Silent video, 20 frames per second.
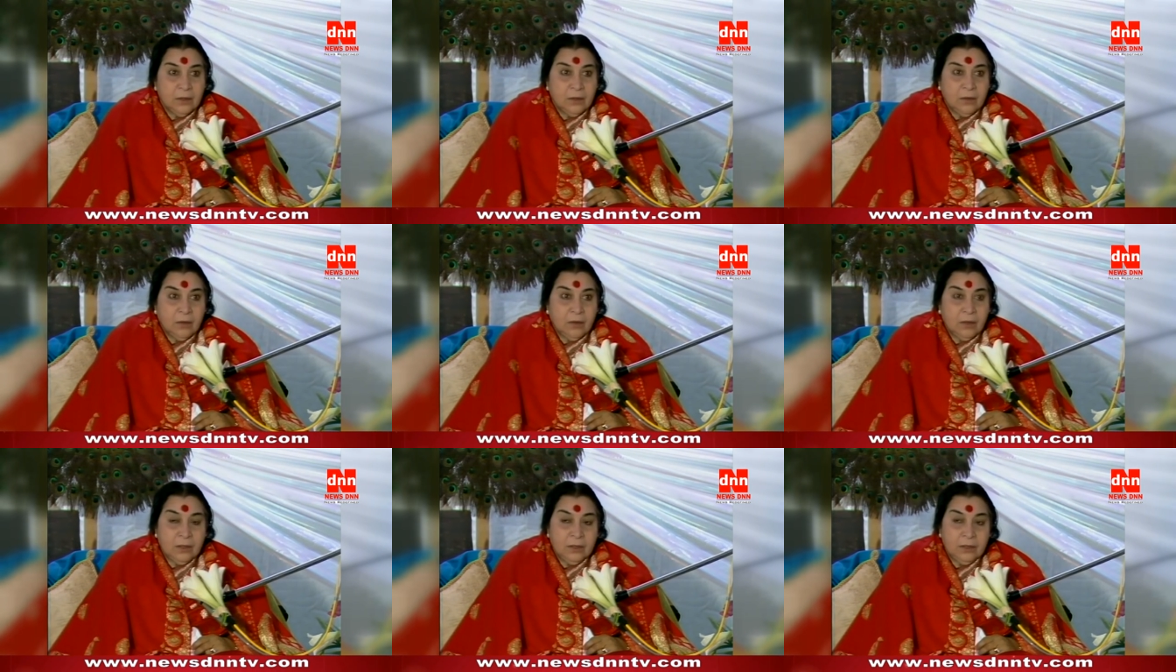
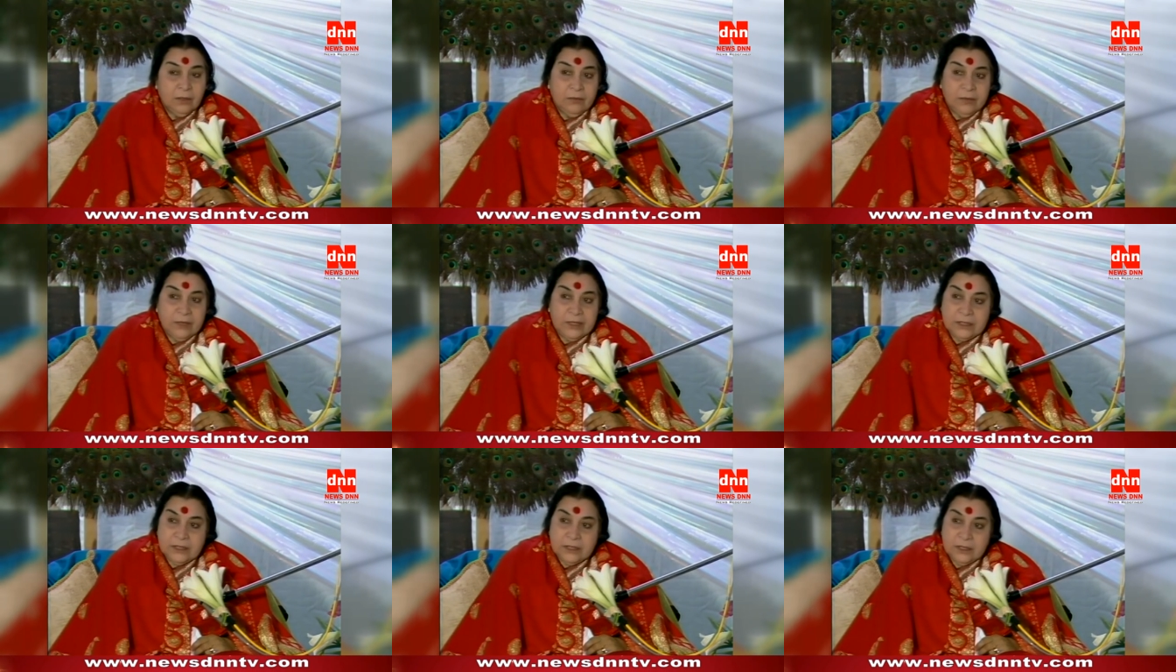on the
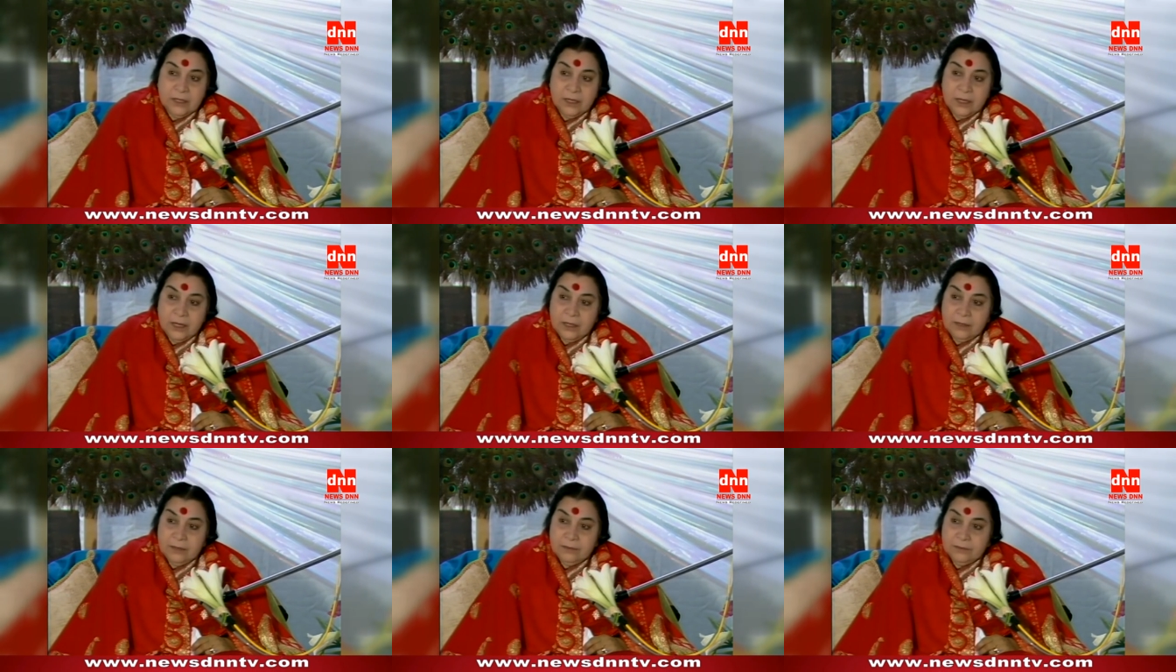Western
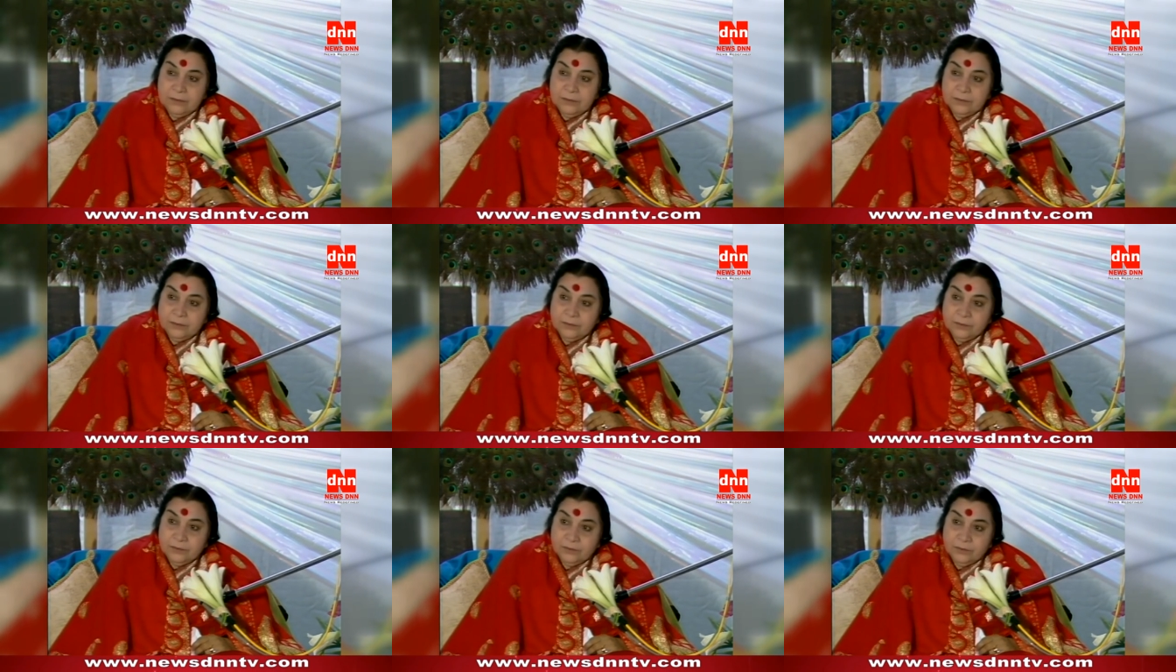life
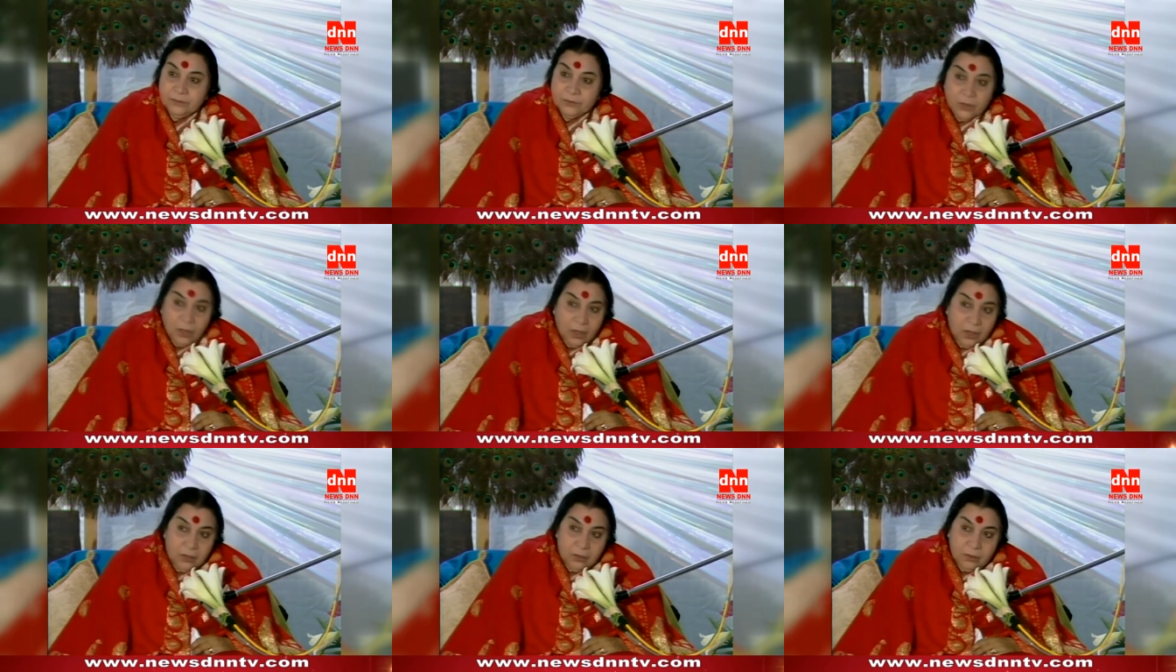
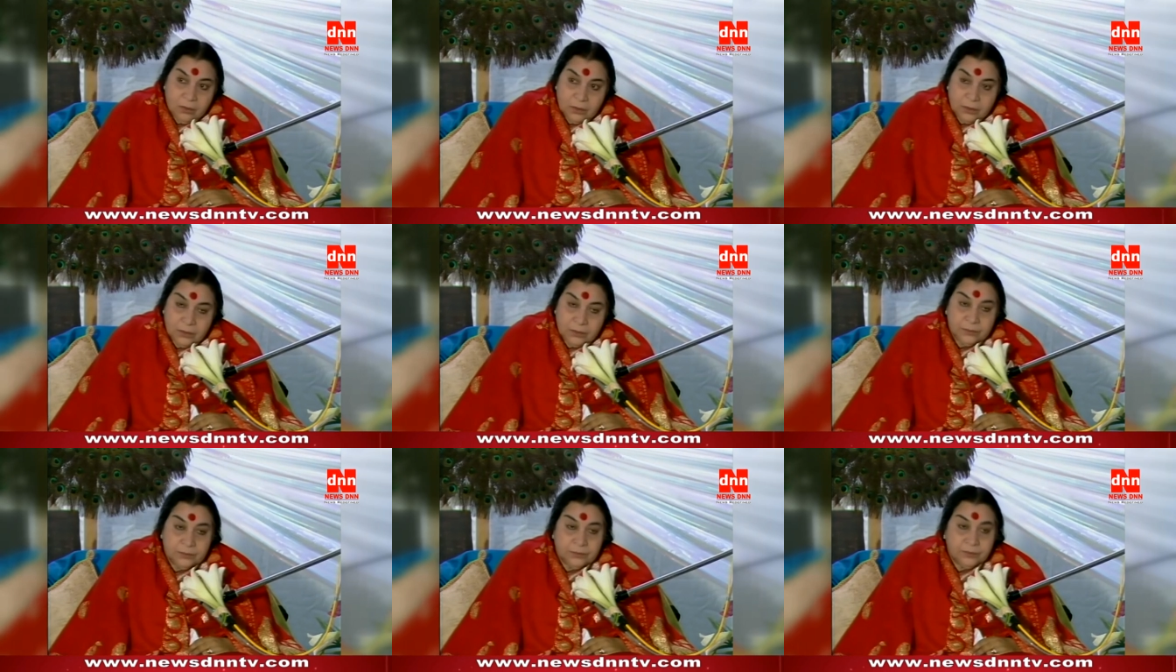all over.